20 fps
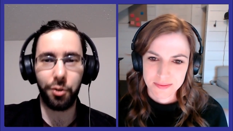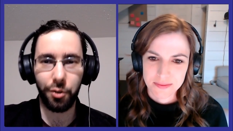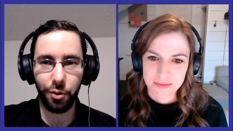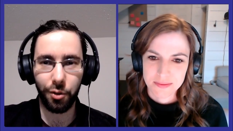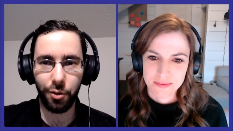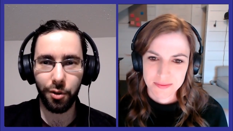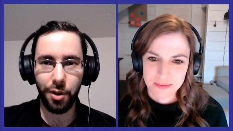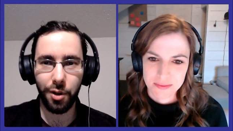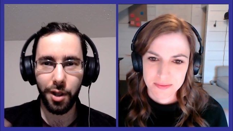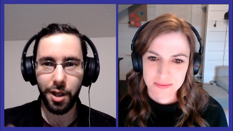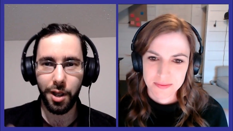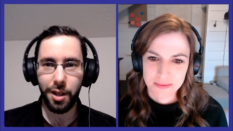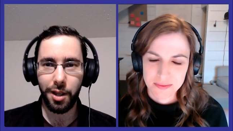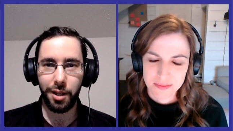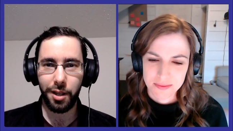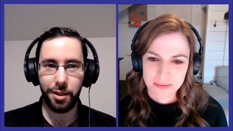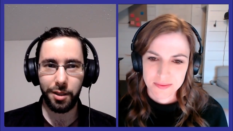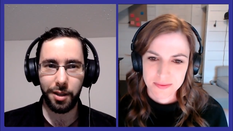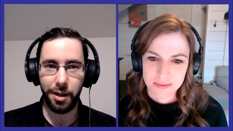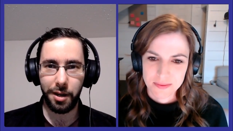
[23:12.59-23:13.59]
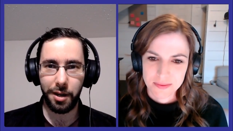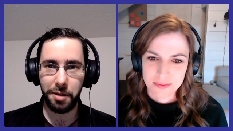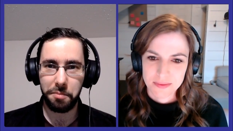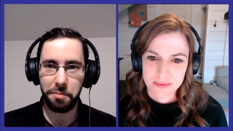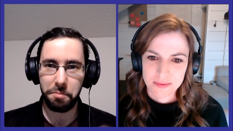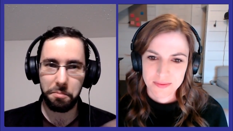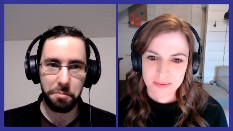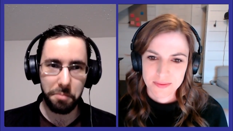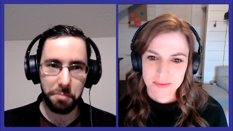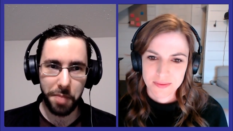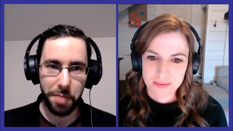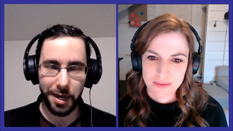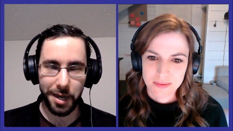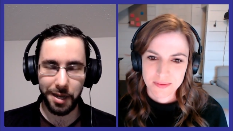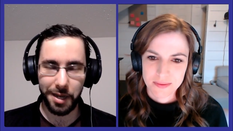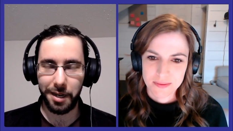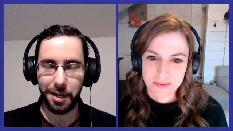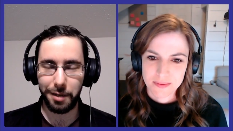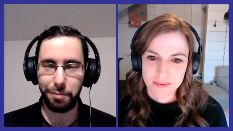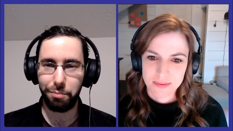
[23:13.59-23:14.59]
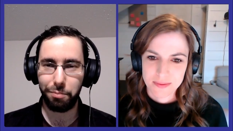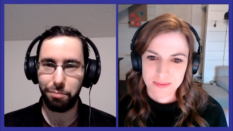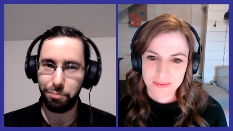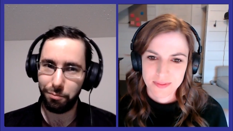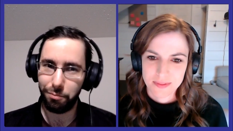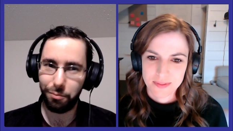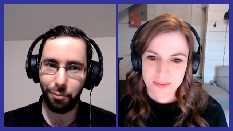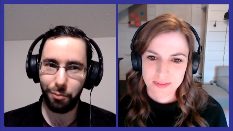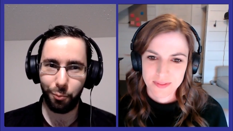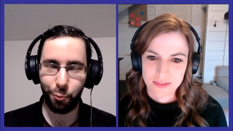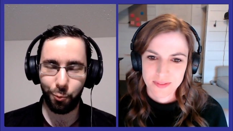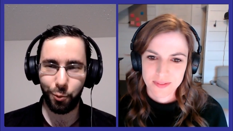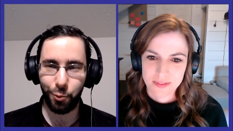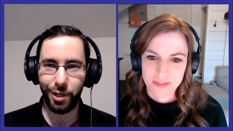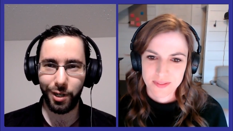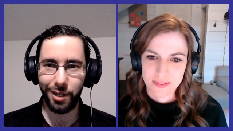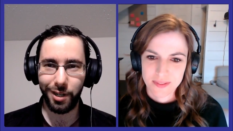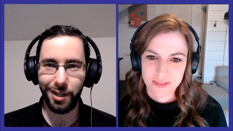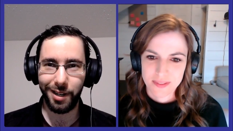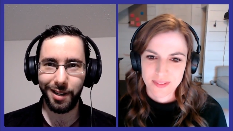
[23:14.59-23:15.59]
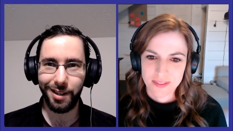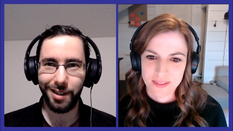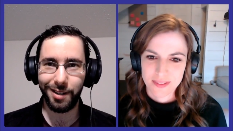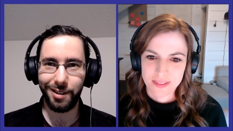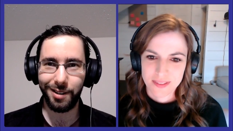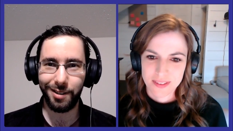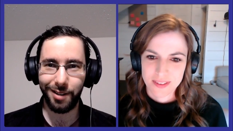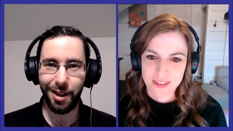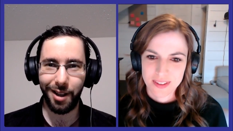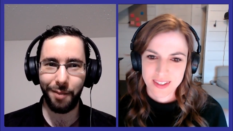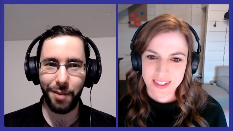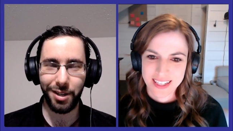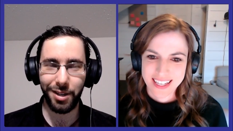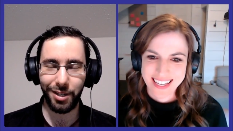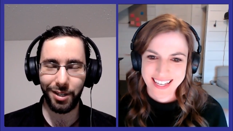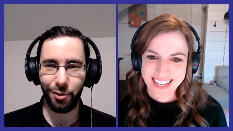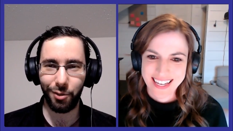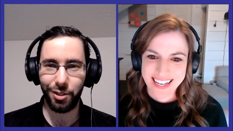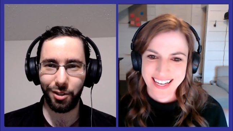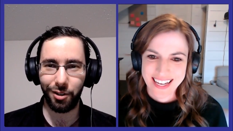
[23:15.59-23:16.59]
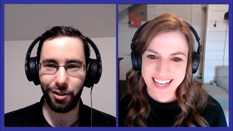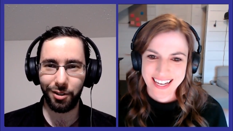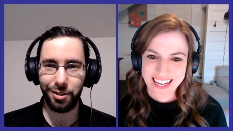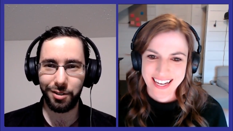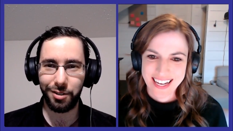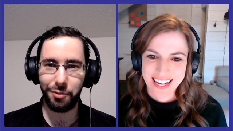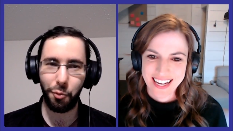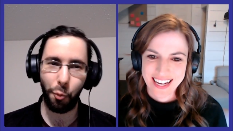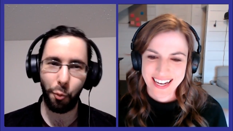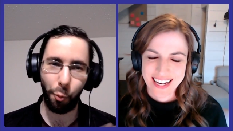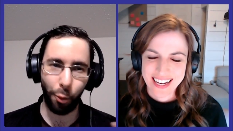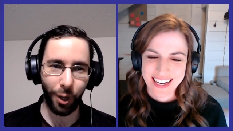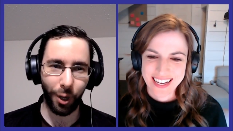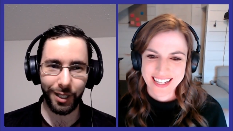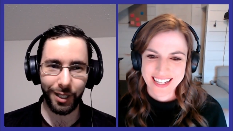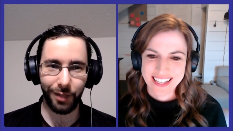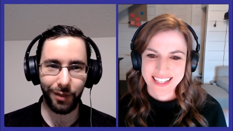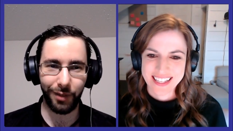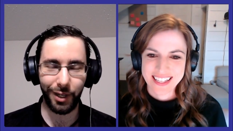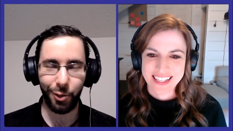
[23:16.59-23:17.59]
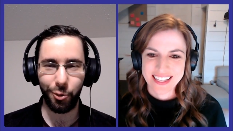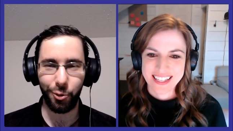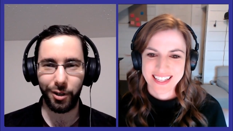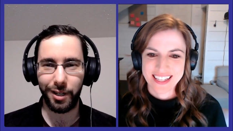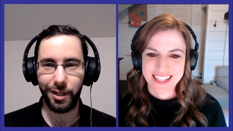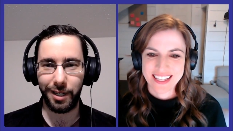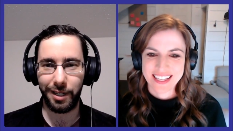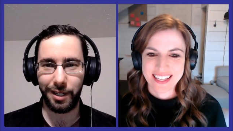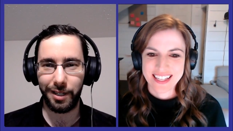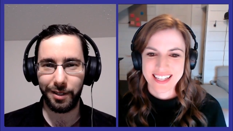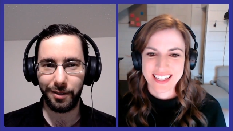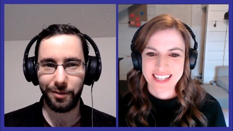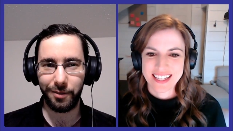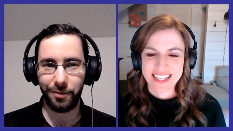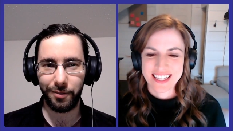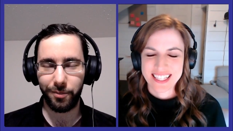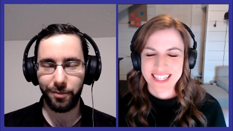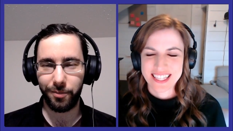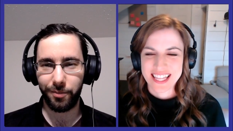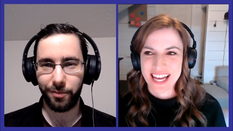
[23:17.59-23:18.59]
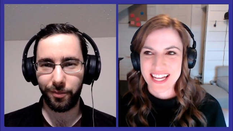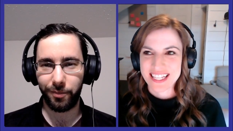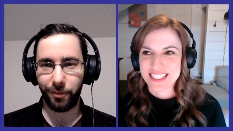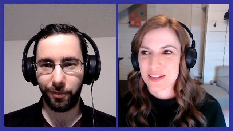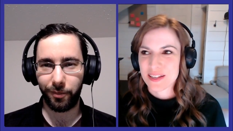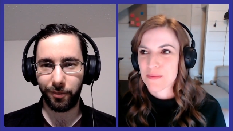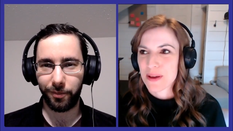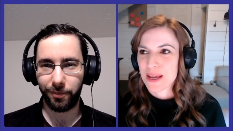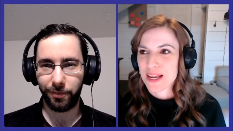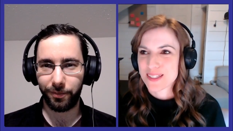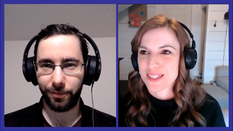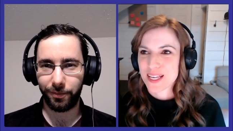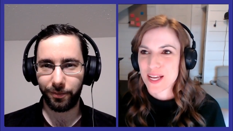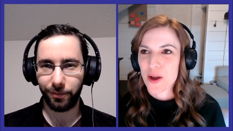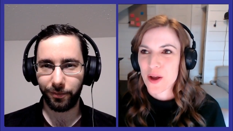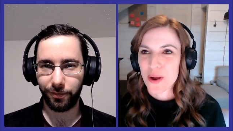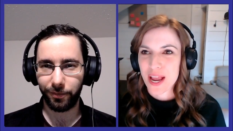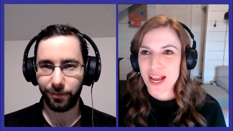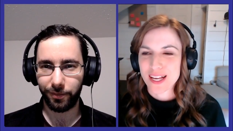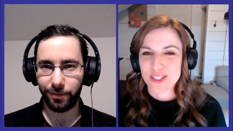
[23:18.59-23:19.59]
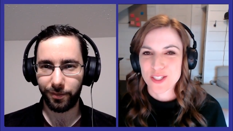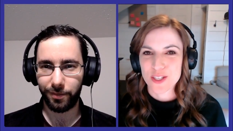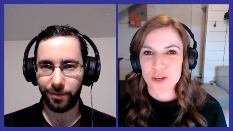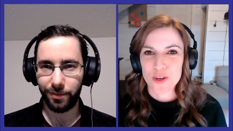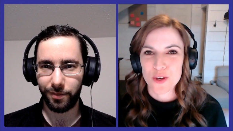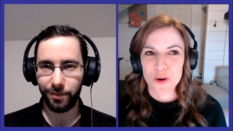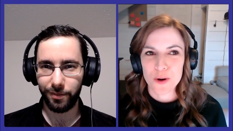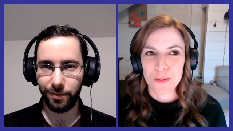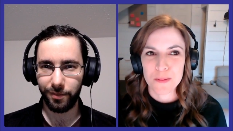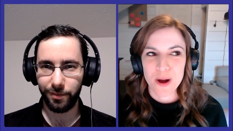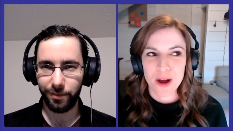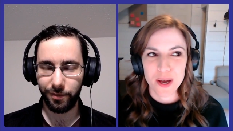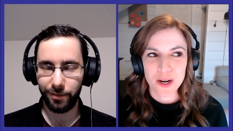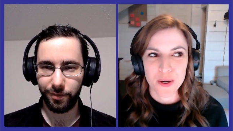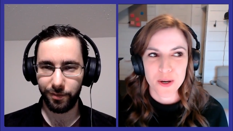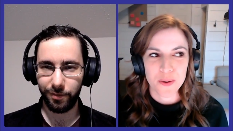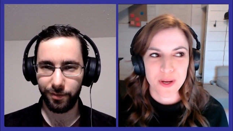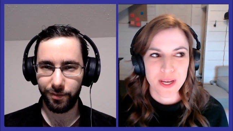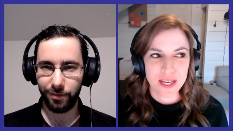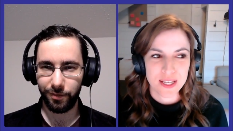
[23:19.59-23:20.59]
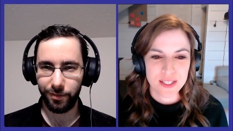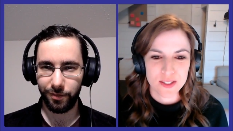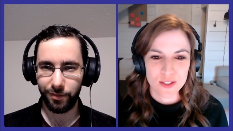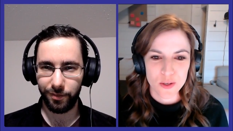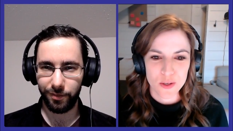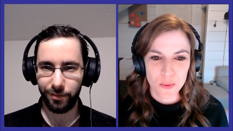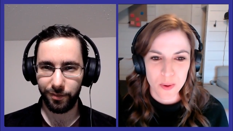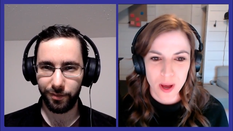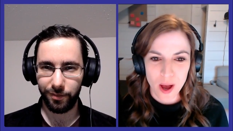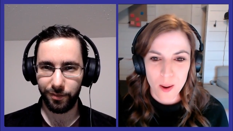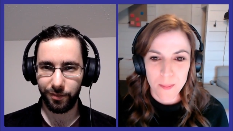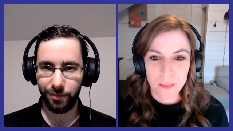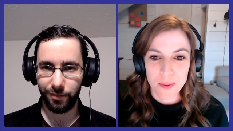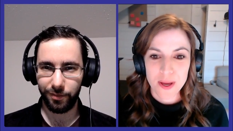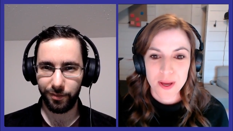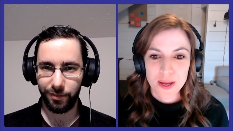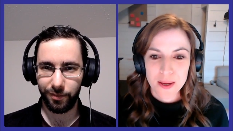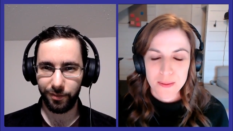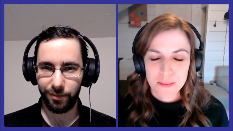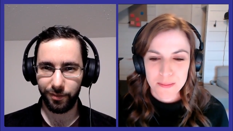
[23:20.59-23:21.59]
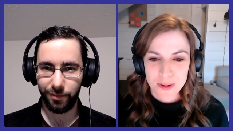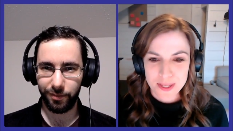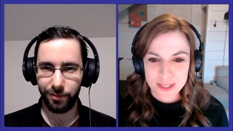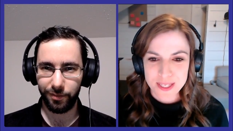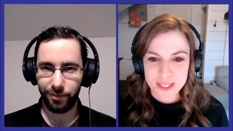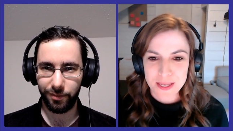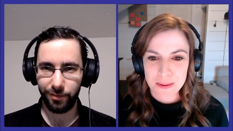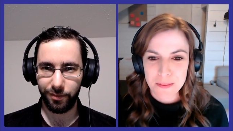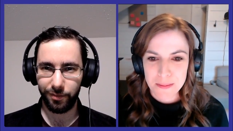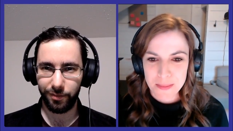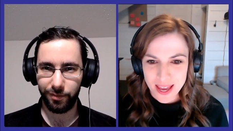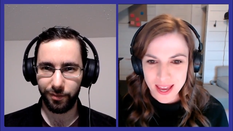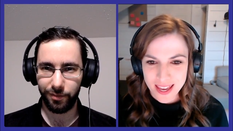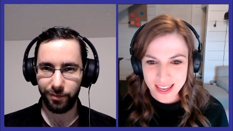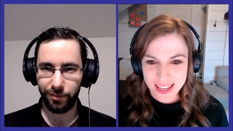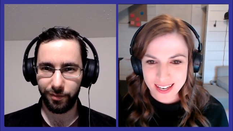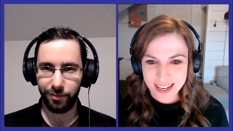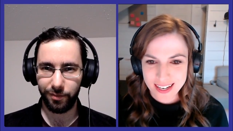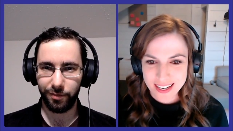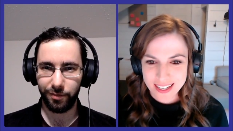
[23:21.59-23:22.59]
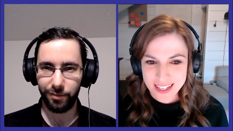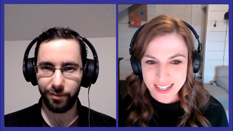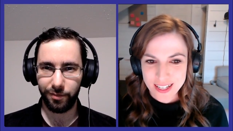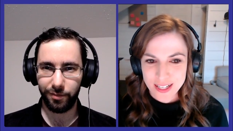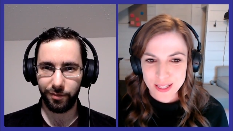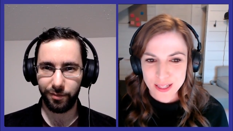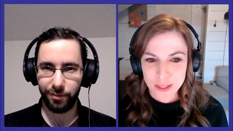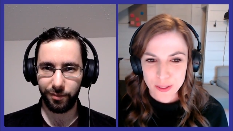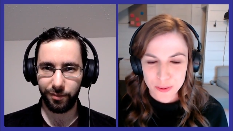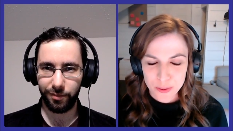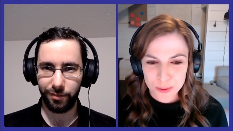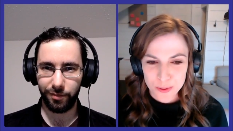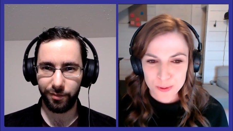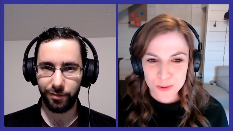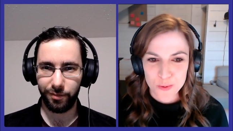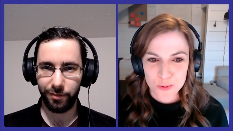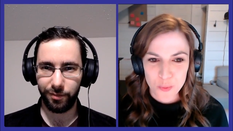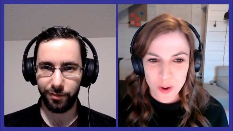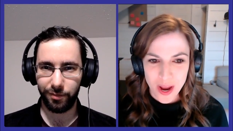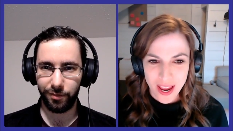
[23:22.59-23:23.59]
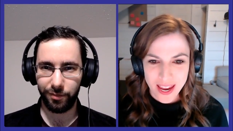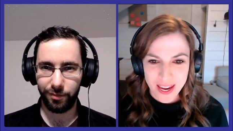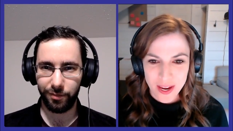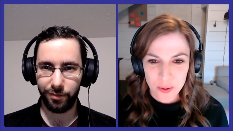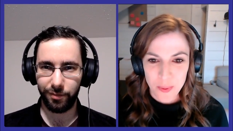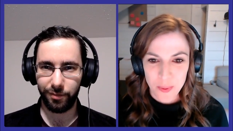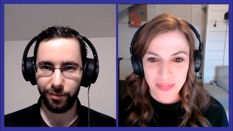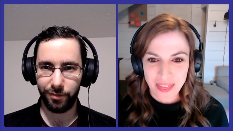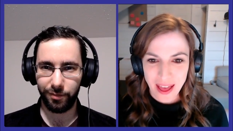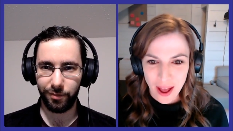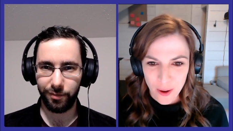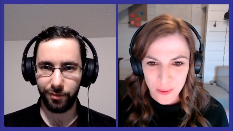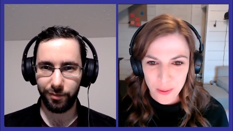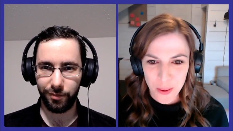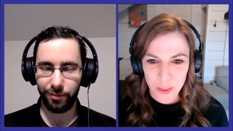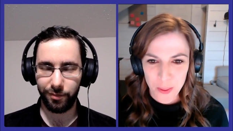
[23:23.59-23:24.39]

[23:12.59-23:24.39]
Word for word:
Speaker 1: to do. Then they can get pretty amazing results relatively quickly.
Speaker 2: That's amazing. Okay, so your motto is you help busy men lose weight without